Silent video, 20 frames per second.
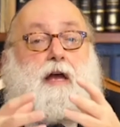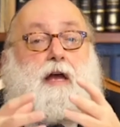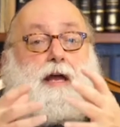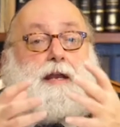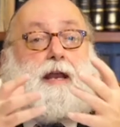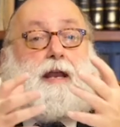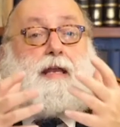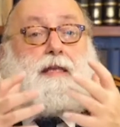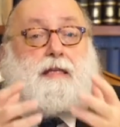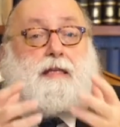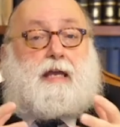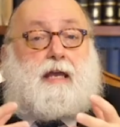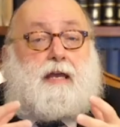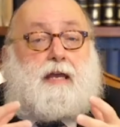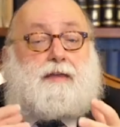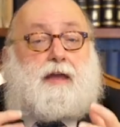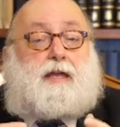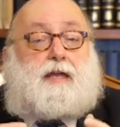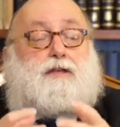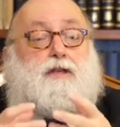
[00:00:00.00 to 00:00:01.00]
an idea,
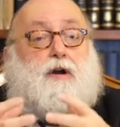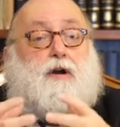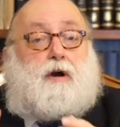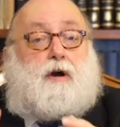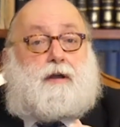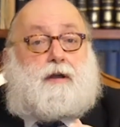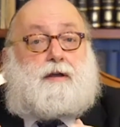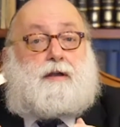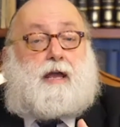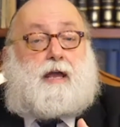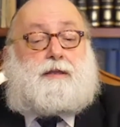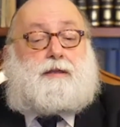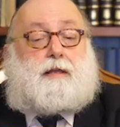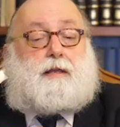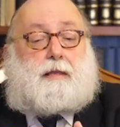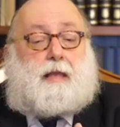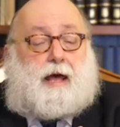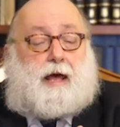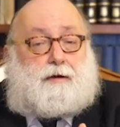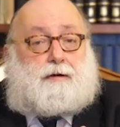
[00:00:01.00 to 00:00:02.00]
that's the Eir, and the
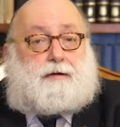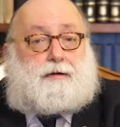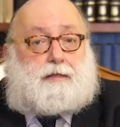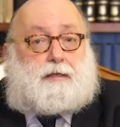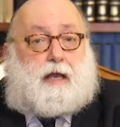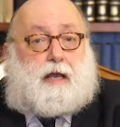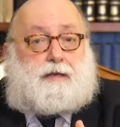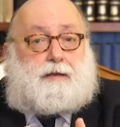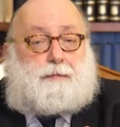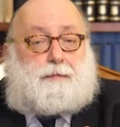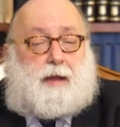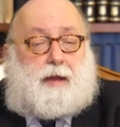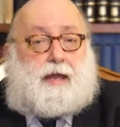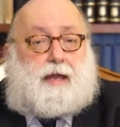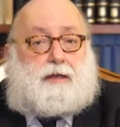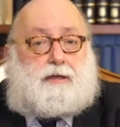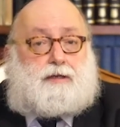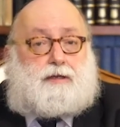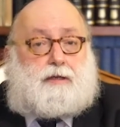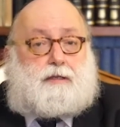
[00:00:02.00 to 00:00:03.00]
letters on the
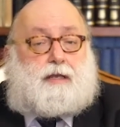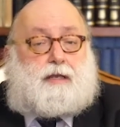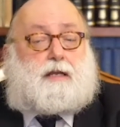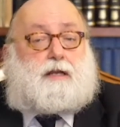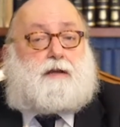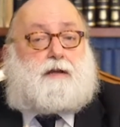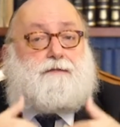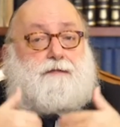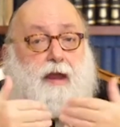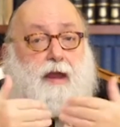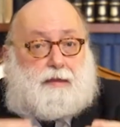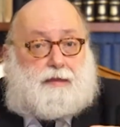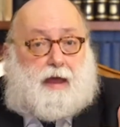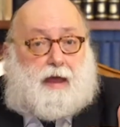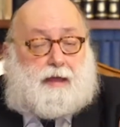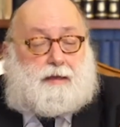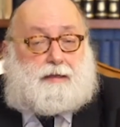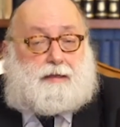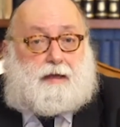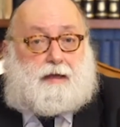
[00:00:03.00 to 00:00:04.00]
page that convey the
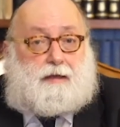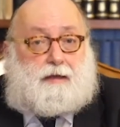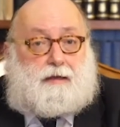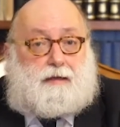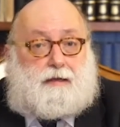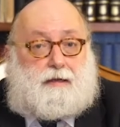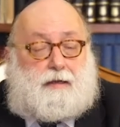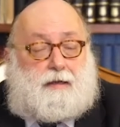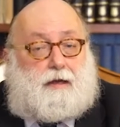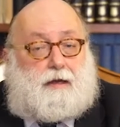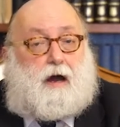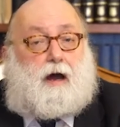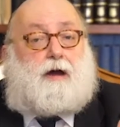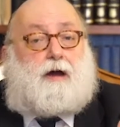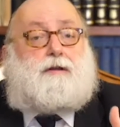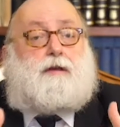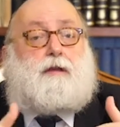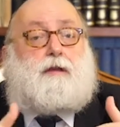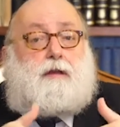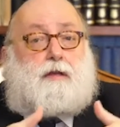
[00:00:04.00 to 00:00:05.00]
idea
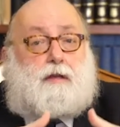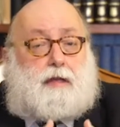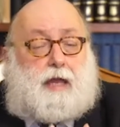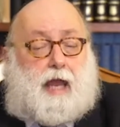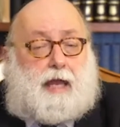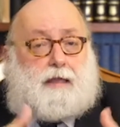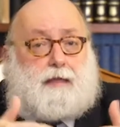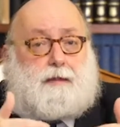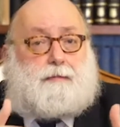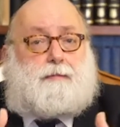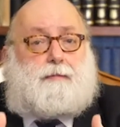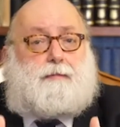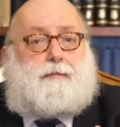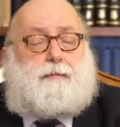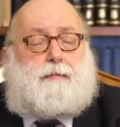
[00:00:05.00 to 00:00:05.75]
are the Kalim.